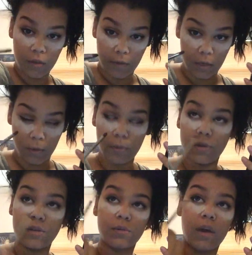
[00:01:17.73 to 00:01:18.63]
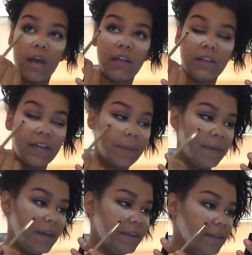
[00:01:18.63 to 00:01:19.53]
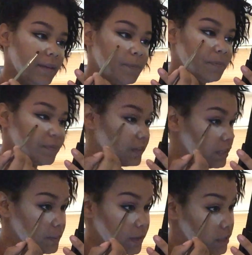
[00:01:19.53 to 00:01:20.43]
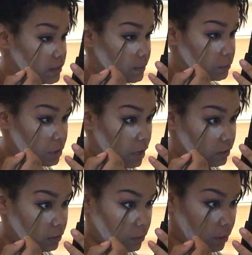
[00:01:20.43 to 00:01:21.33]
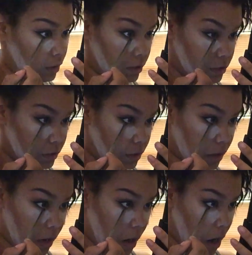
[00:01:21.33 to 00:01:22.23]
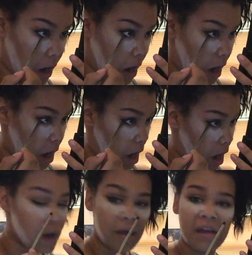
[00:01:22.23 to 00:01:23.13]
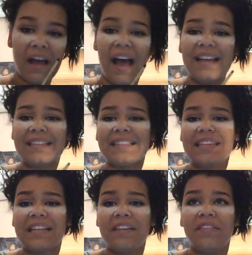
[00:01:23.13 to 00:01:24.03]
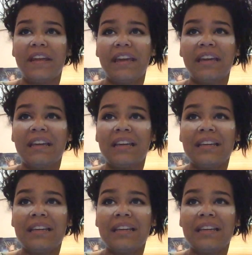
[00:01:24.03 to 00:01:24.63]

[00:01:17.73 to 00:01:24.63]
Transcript: If anyone wonders why I look like a panda, it's because I'm trying to do a grungy look. Eye sensitivity.